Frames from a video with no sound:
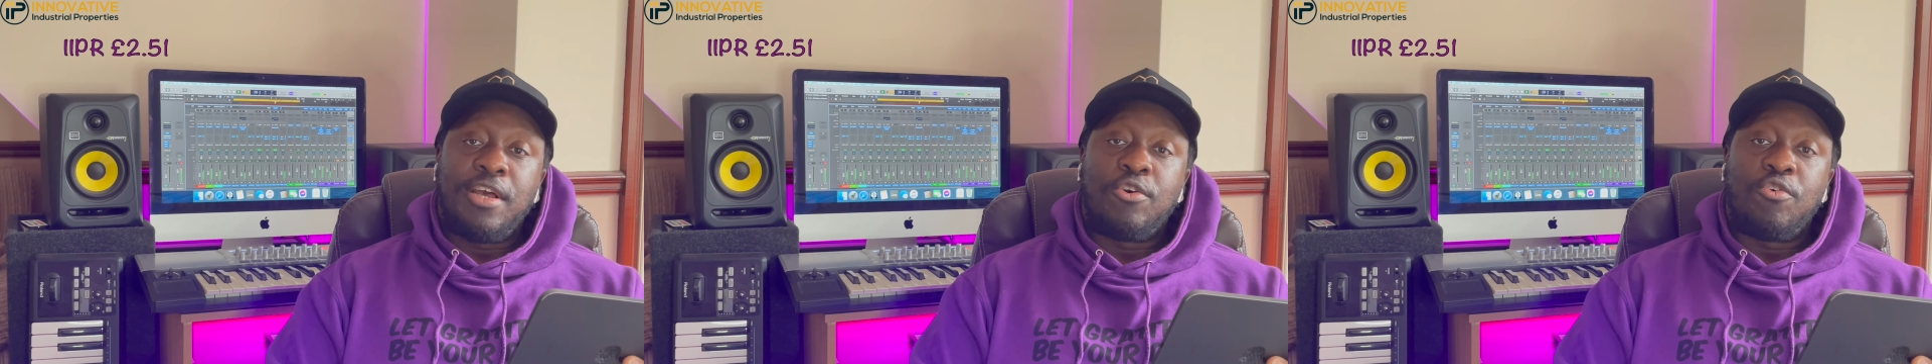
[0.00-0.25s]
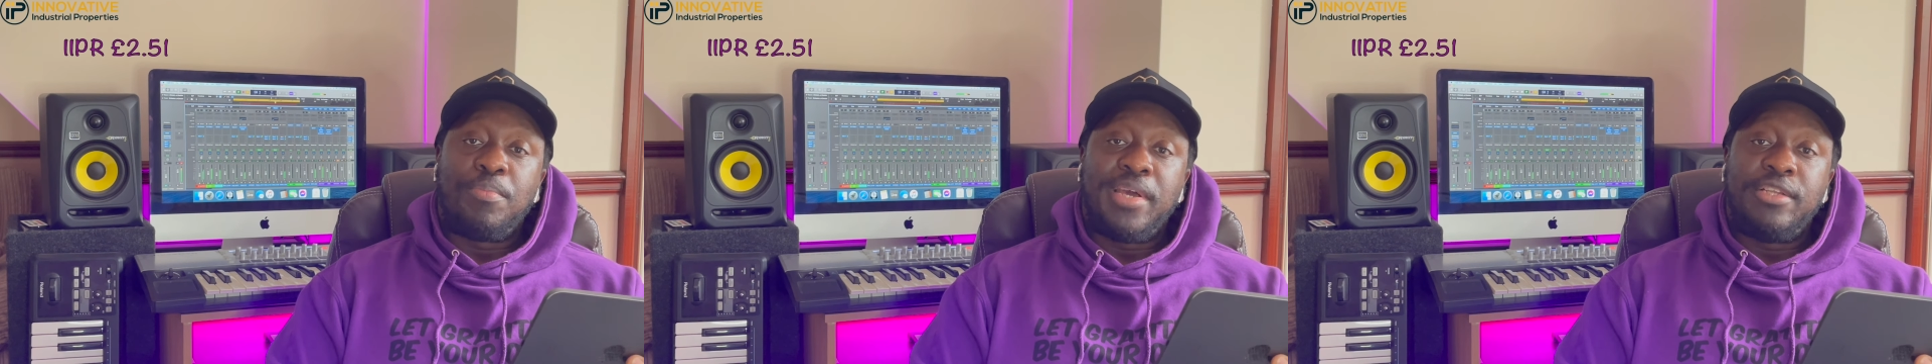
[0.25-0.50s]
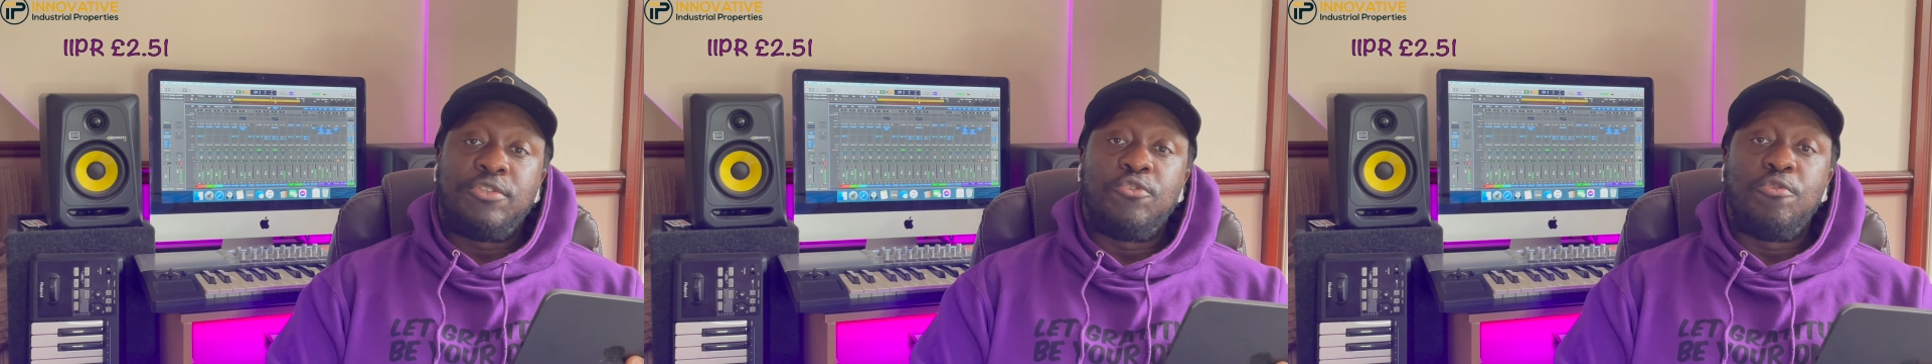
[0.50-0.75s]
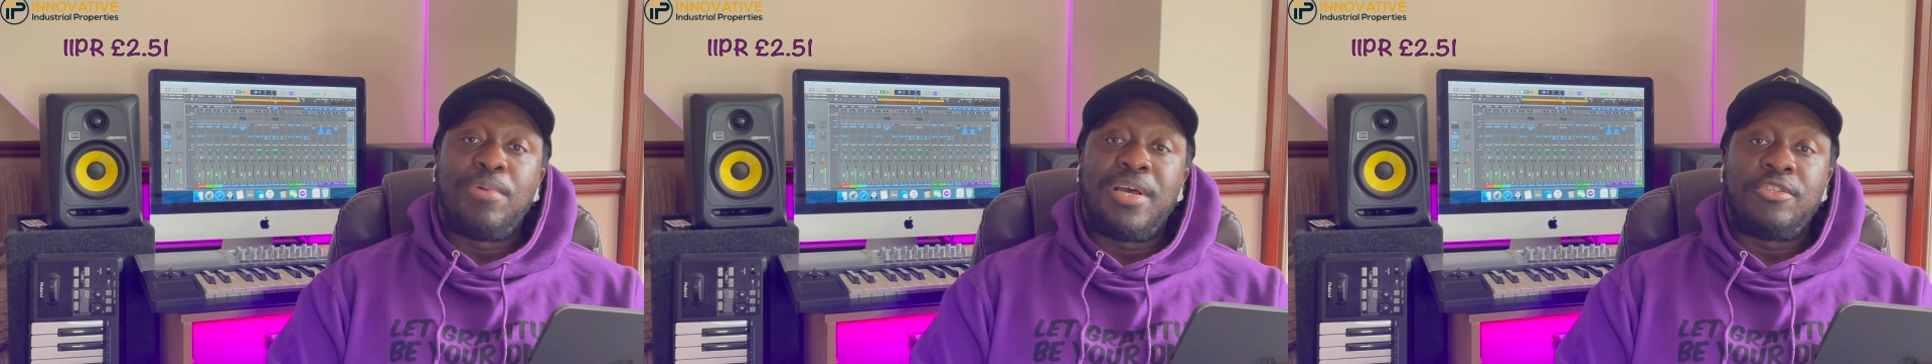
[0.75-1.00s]
I got paid
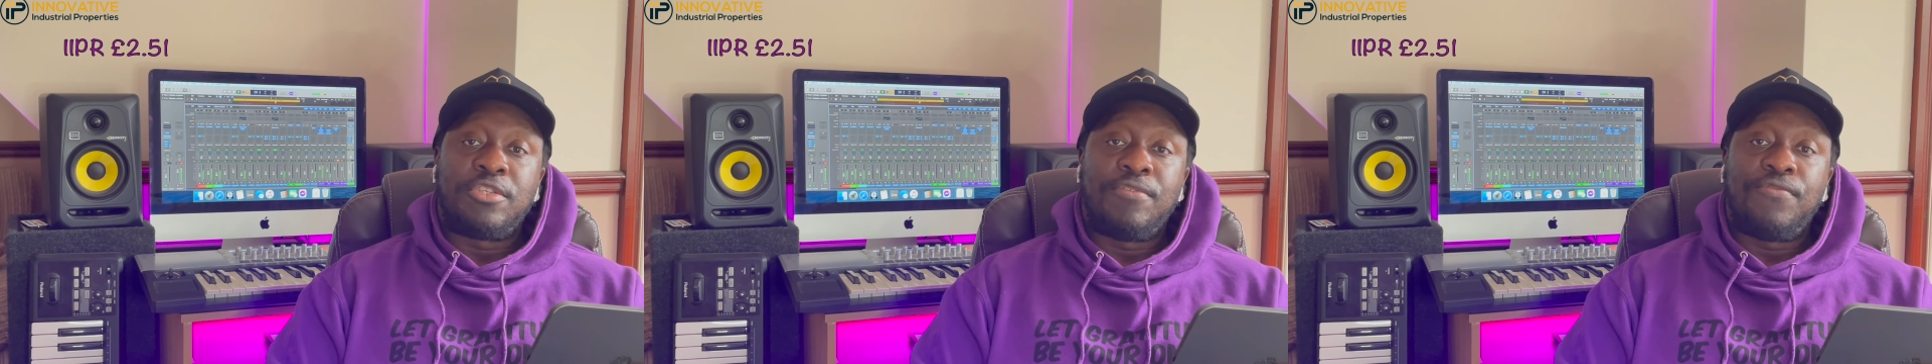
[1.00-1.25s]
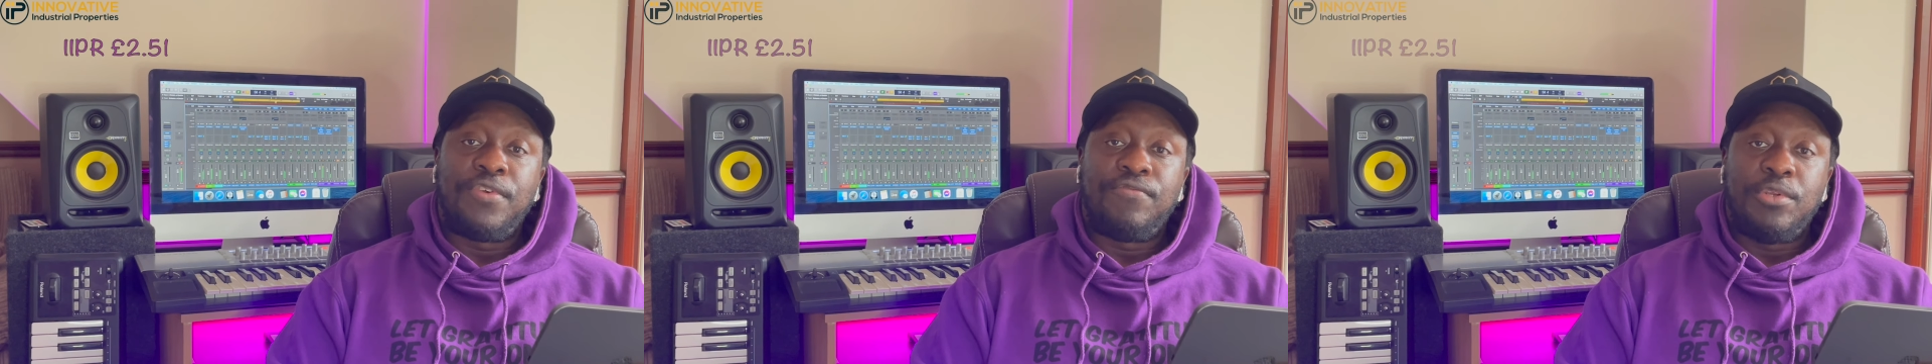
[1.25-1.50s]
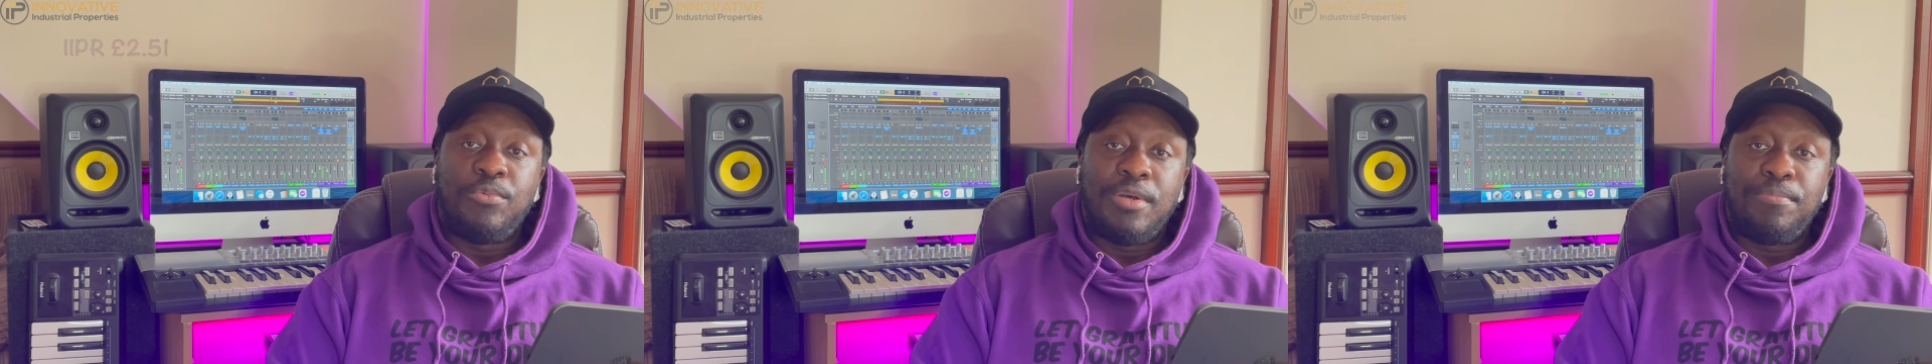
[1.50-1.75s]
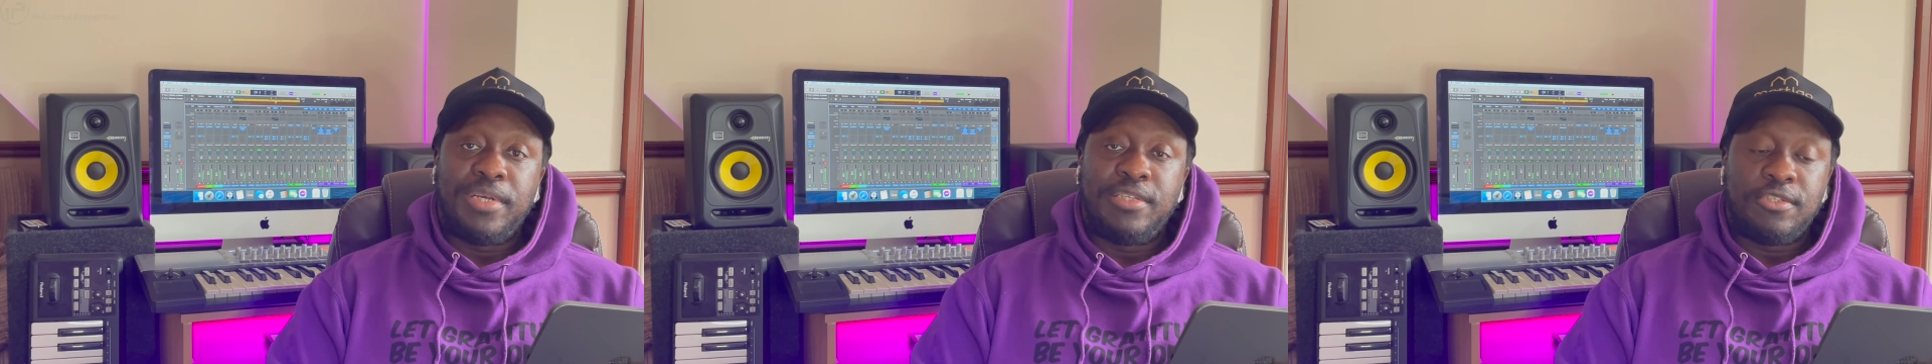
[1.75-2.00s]

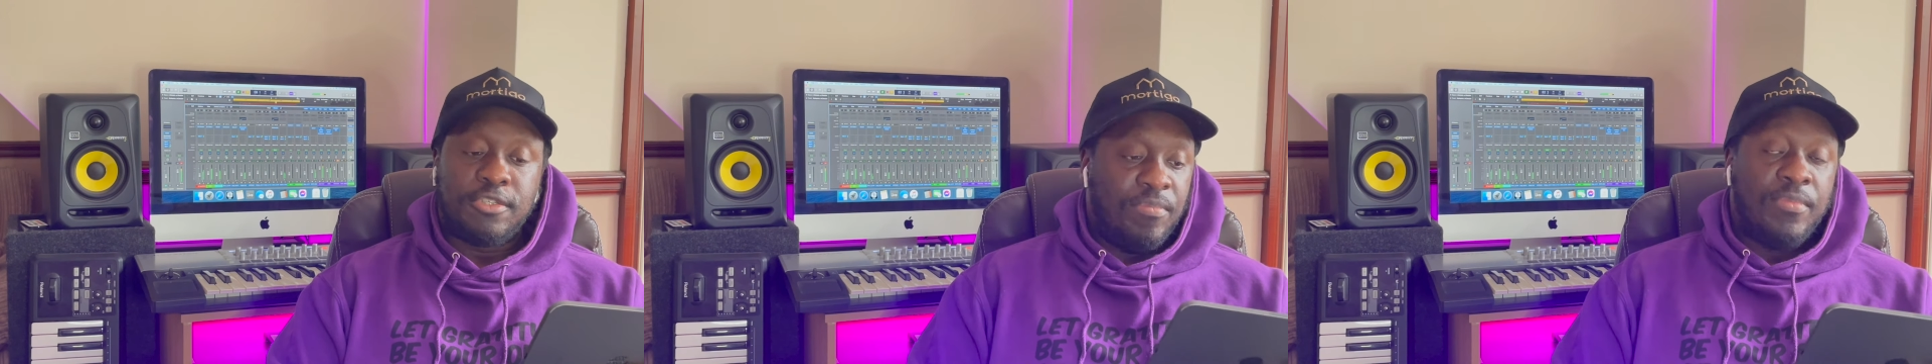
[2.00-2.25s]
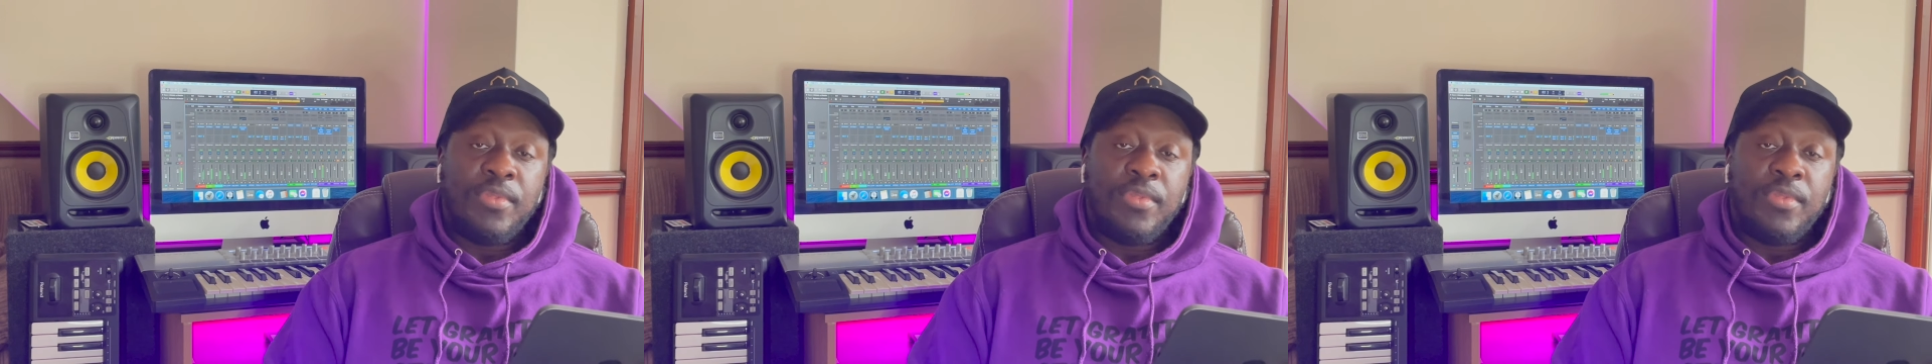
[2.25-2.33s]
£2.51.